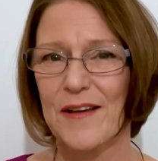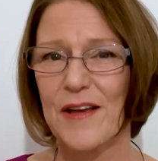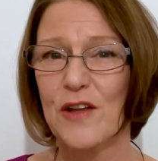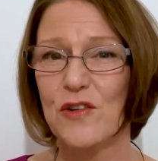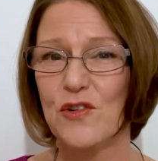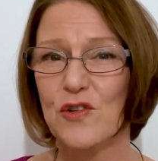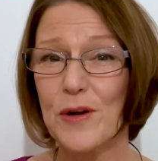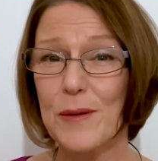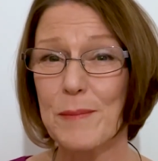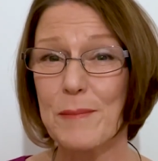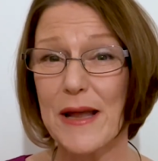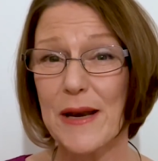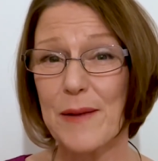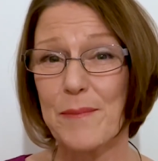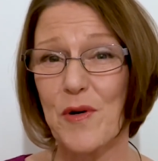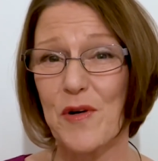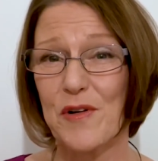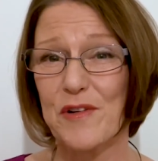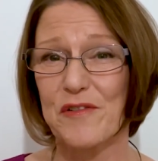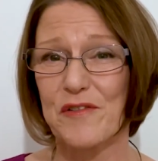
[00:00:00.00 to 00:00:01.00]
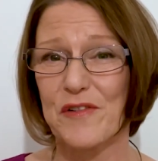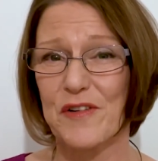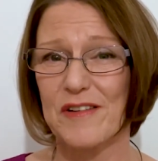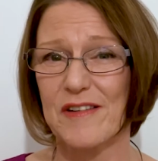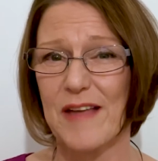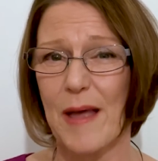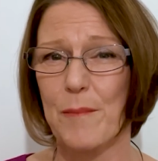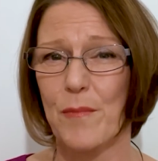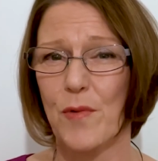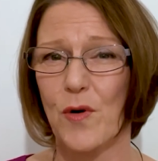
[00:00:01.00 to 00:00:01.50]
During menopause, for
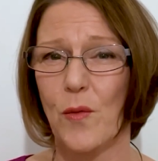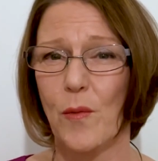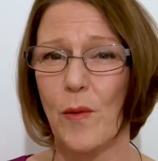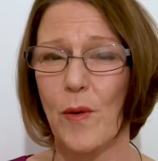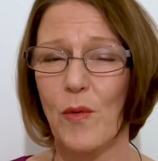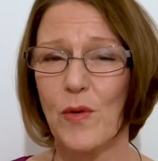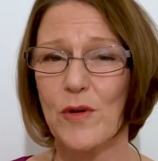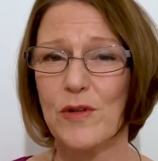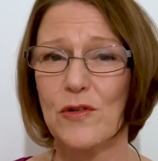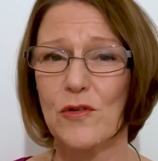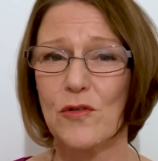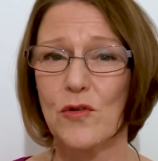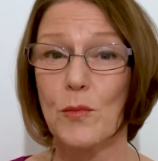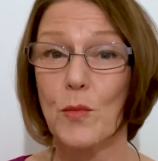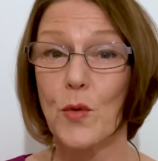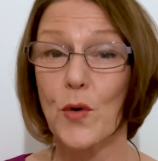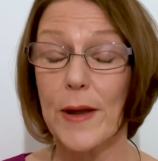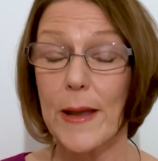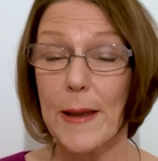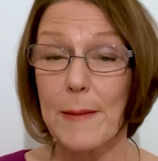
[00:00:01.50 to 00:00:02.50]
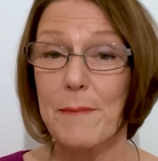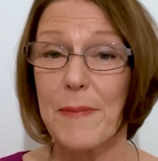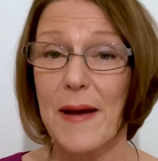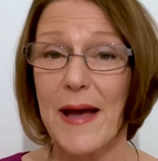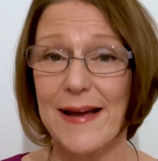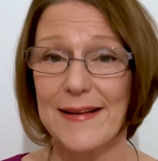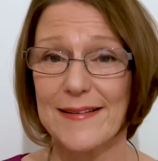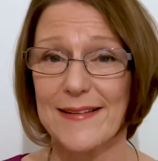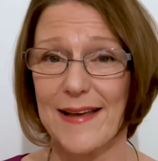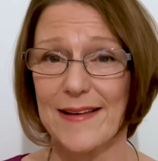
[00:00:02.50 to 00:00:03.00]
example, we want to do more
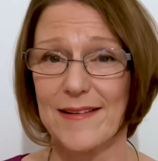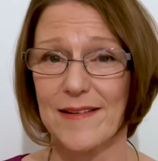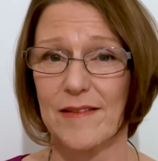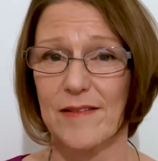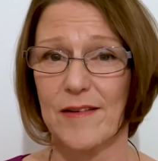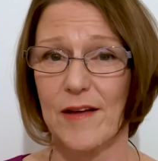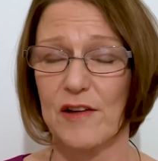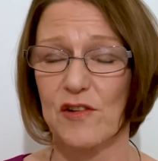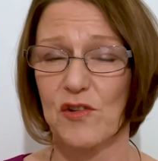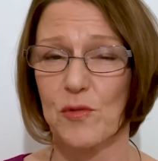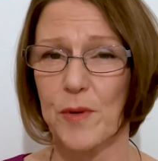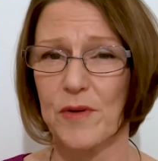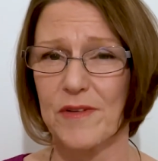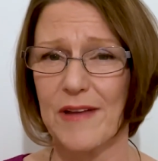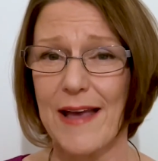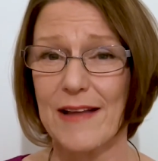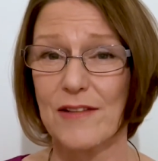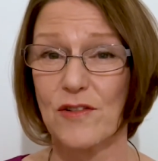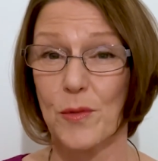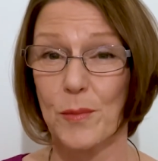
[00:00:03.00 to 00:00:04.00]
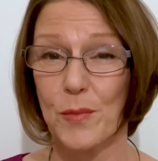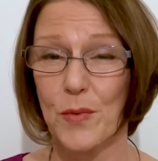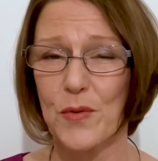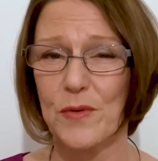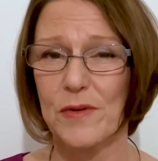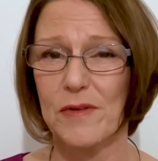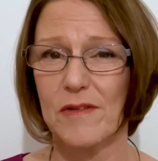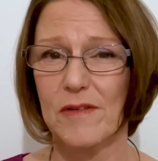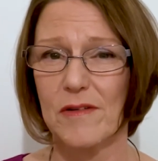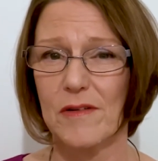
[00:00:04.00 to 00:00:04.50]
impact exercise to protect our
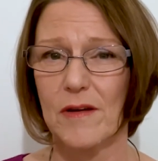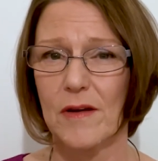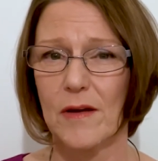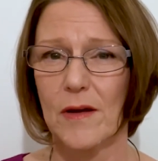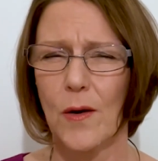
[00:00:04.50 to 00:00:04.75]
bones,